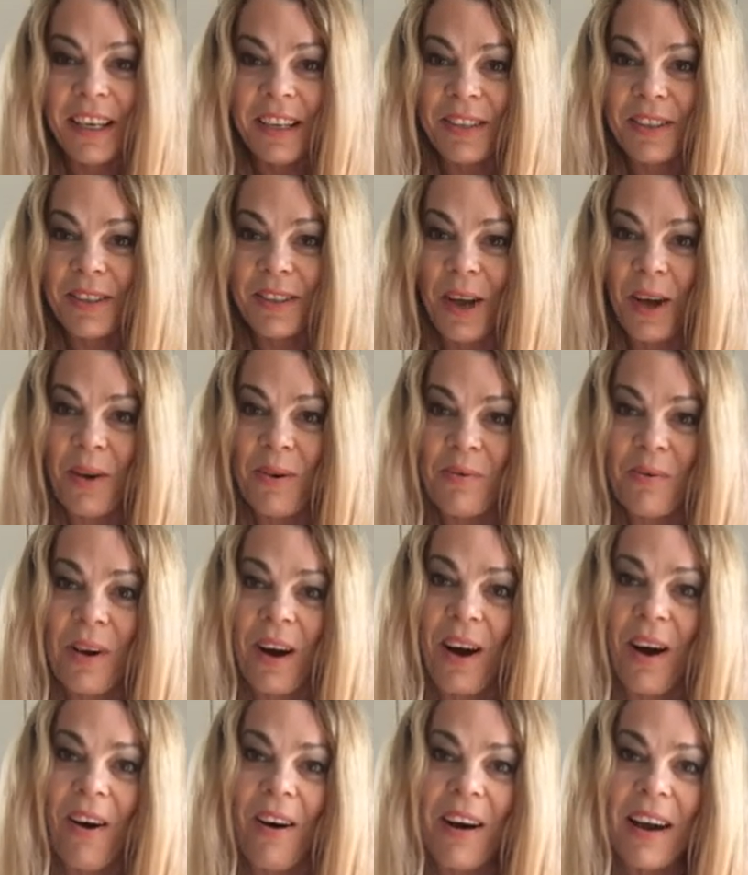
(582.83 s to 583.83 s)

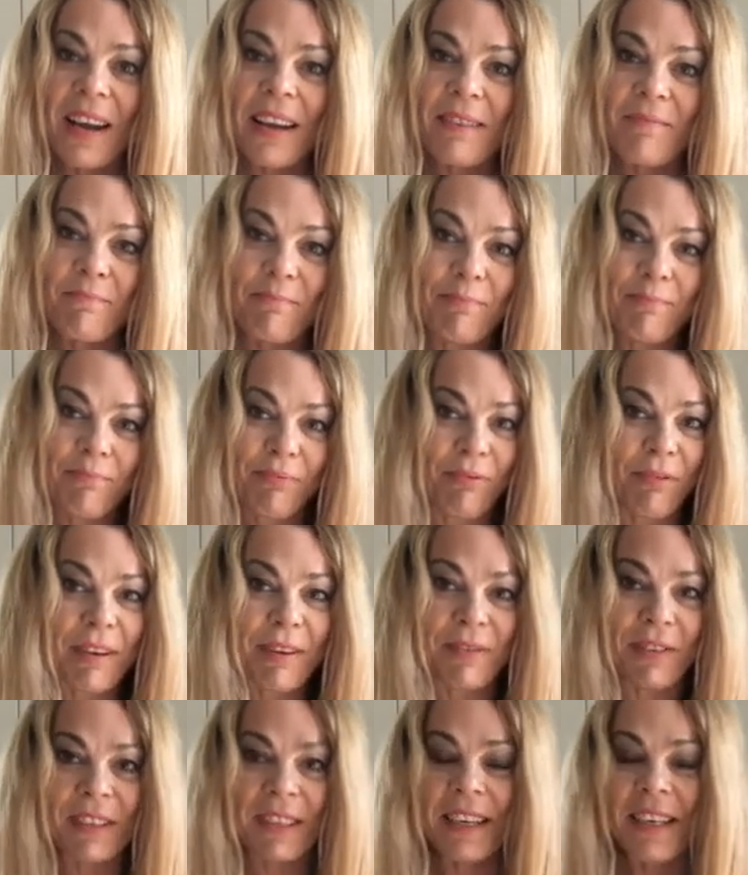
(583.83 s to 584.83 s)
So I
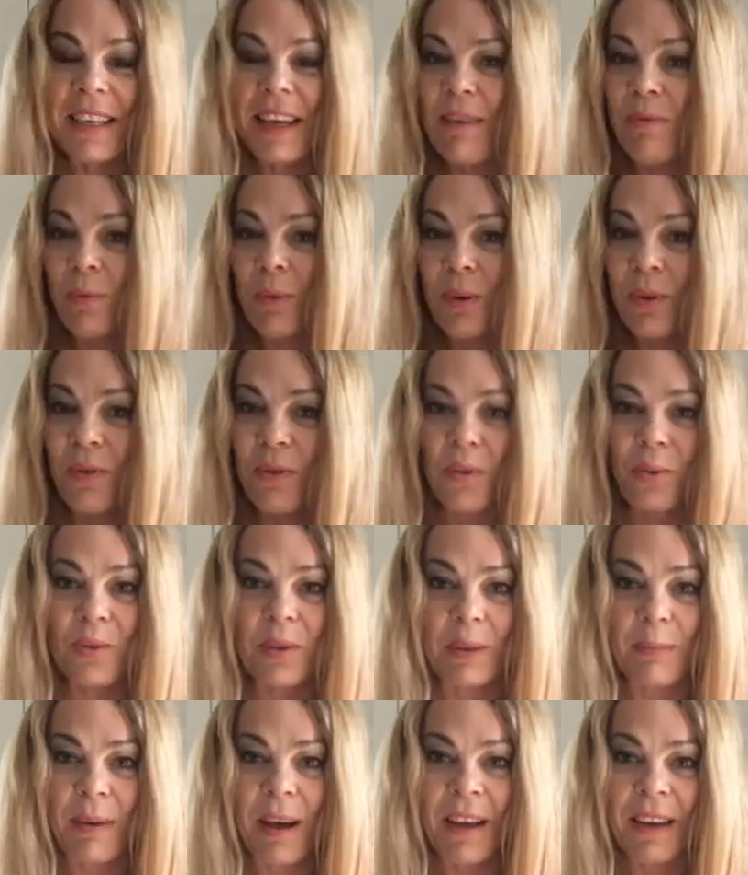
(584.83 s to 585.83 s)
previously never would have
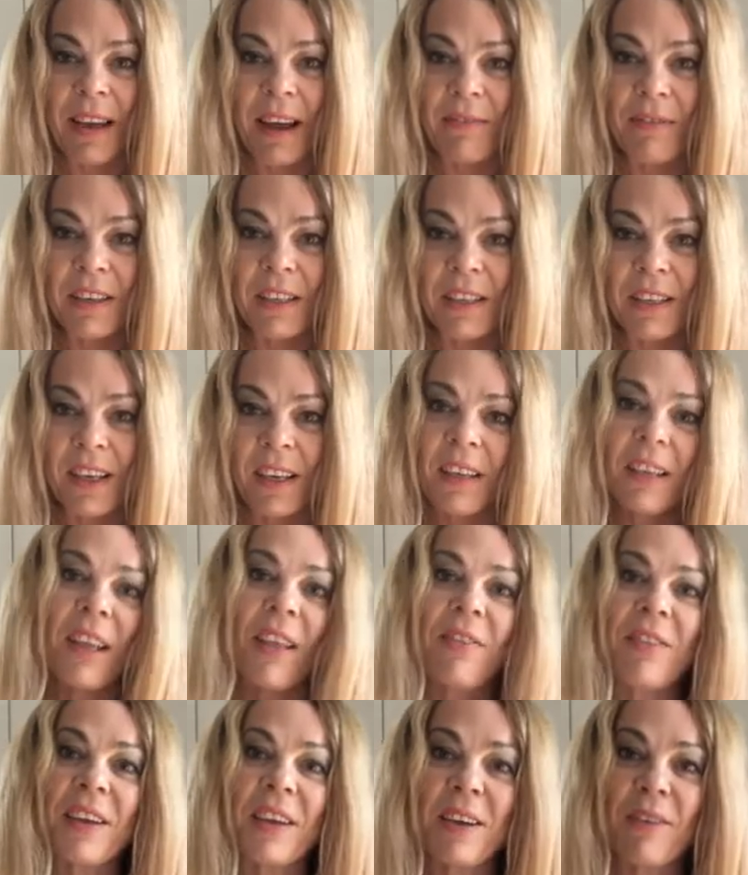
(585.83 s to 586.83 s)
thought about lavender,
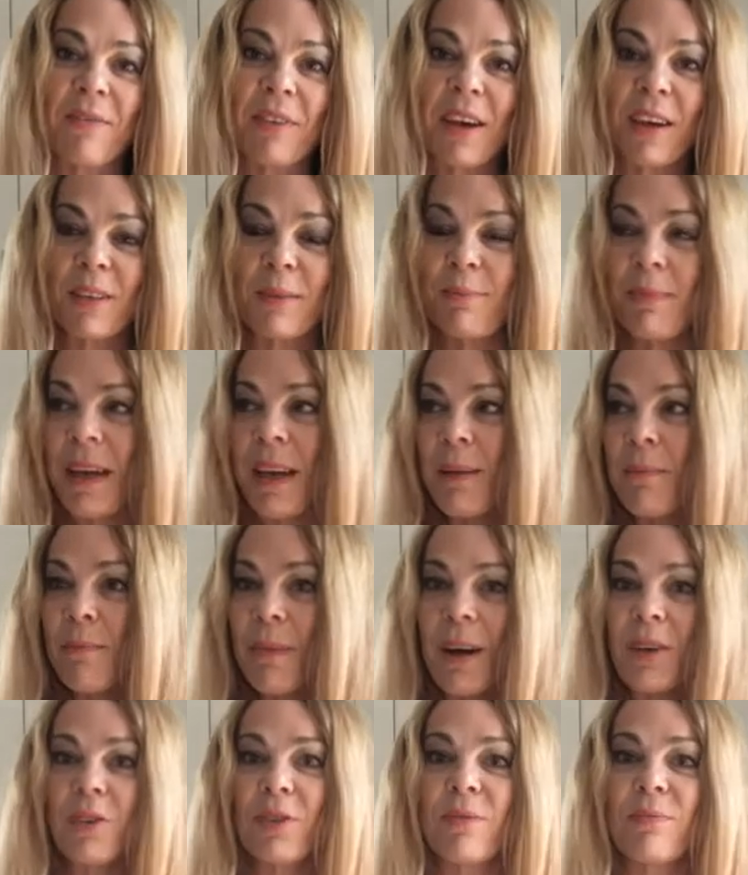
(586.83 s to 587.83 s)
think of it as being
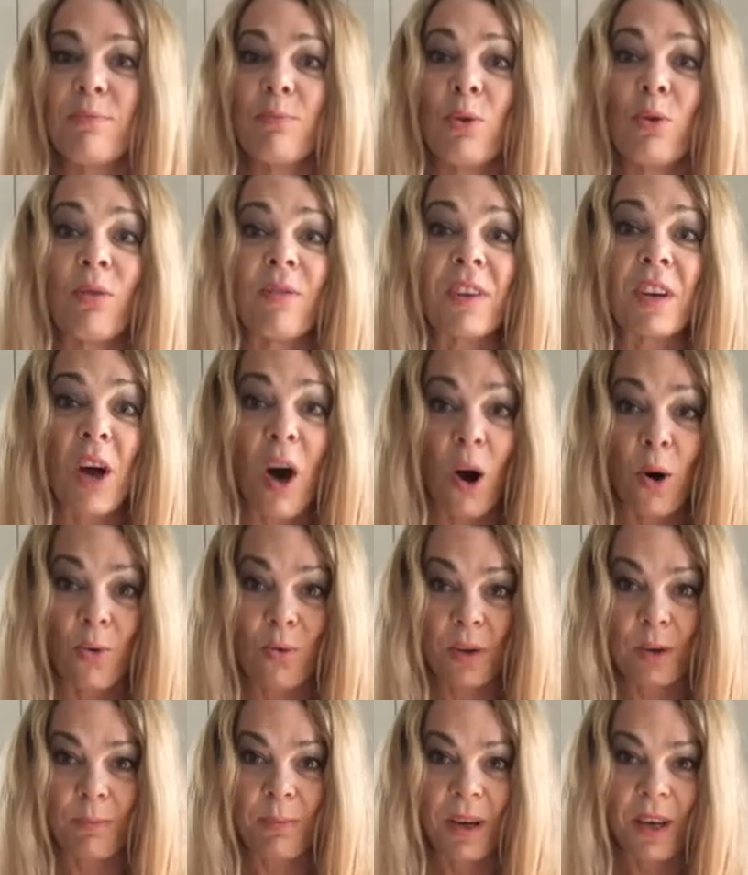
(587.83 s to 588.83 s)
much more of an
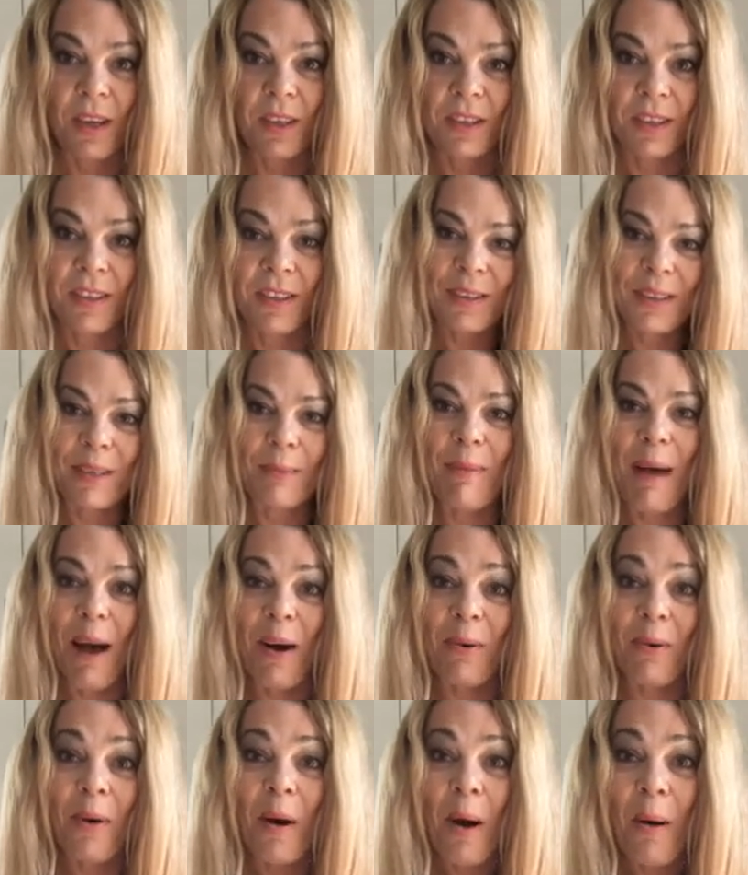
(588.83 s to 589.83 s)
older person
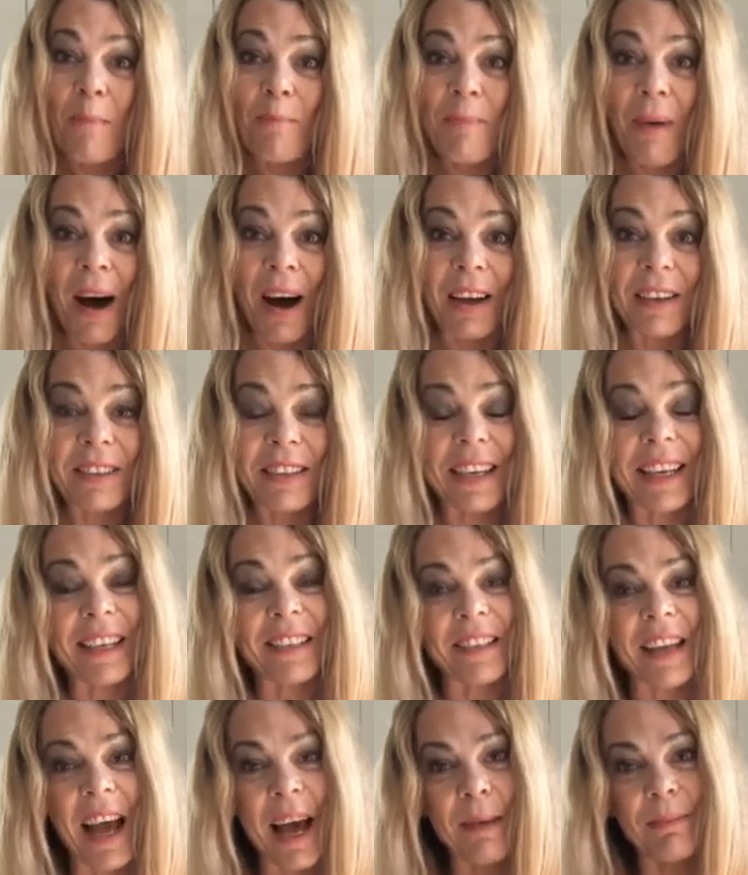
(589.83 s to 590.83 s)
smell, but
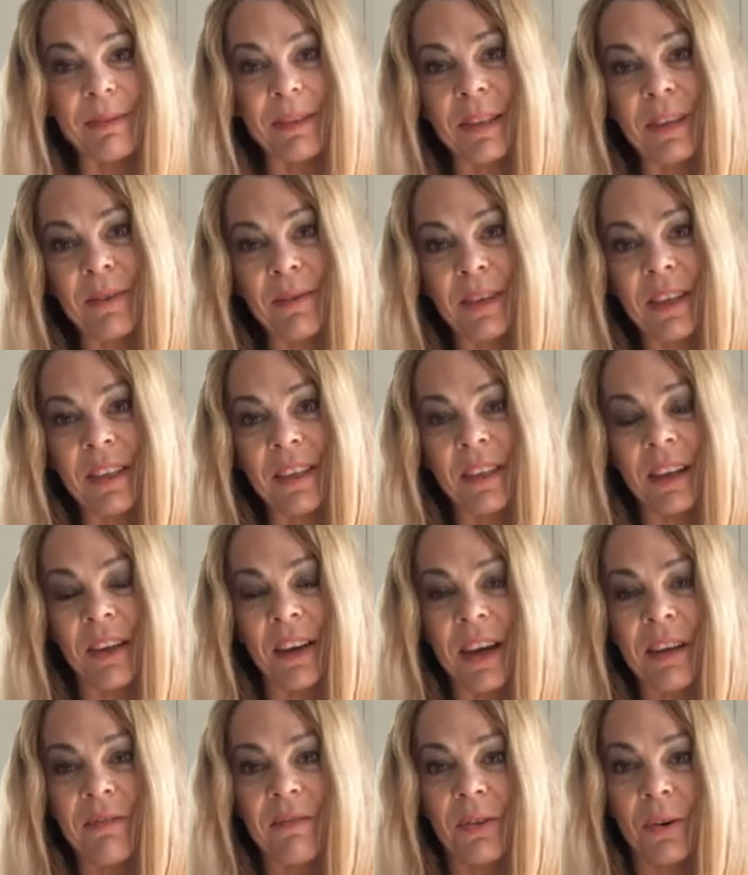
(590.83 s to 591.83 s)
it's absolutely
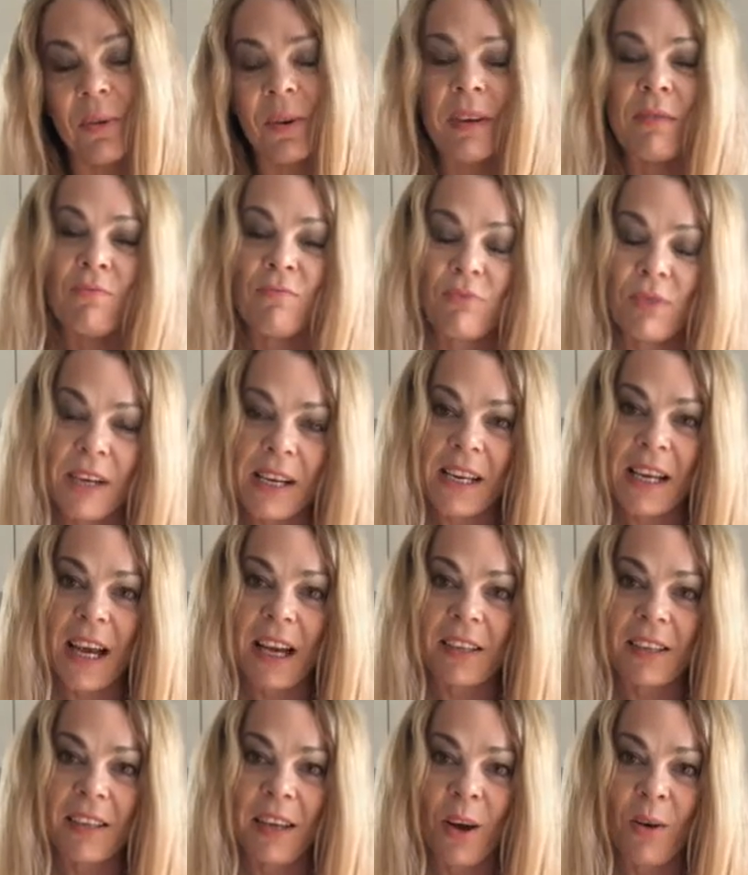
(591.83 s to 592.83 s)
delightful. It really
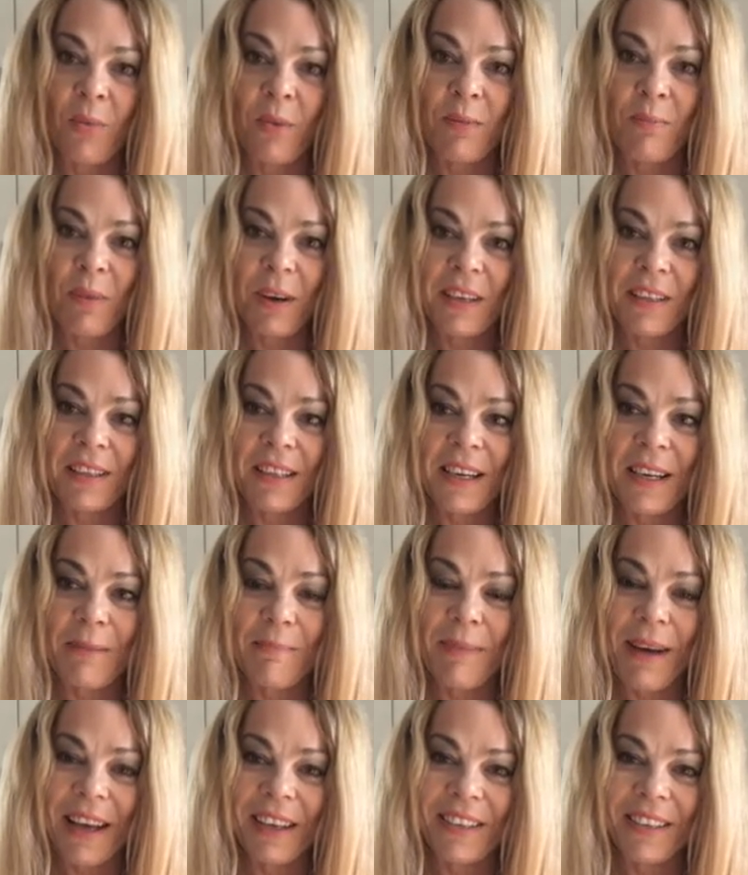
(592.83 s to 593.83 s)
has helped with my
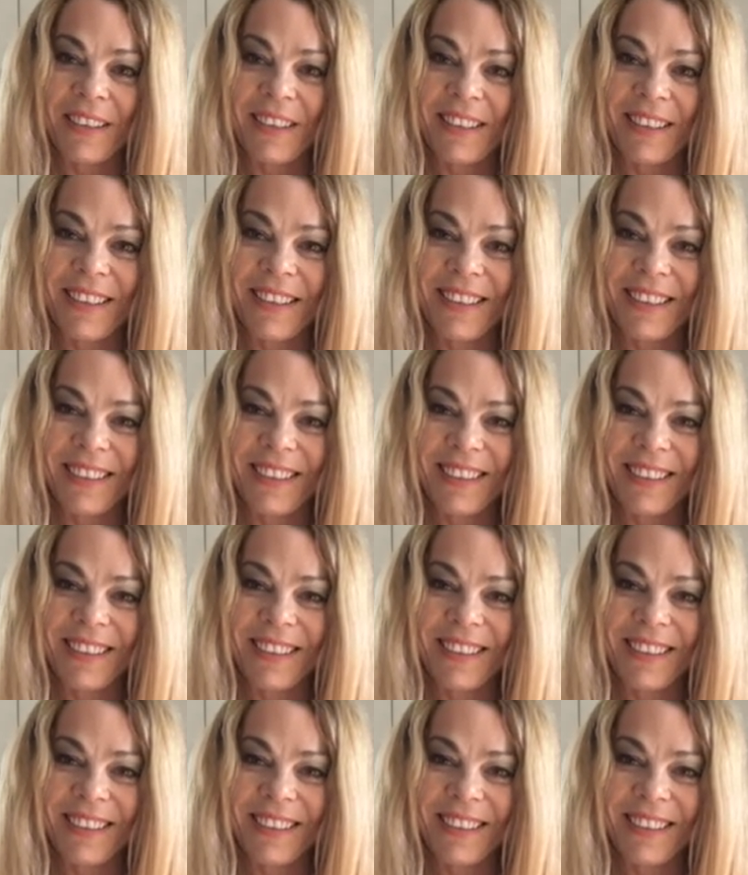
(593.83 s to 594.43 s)
sleep patterns.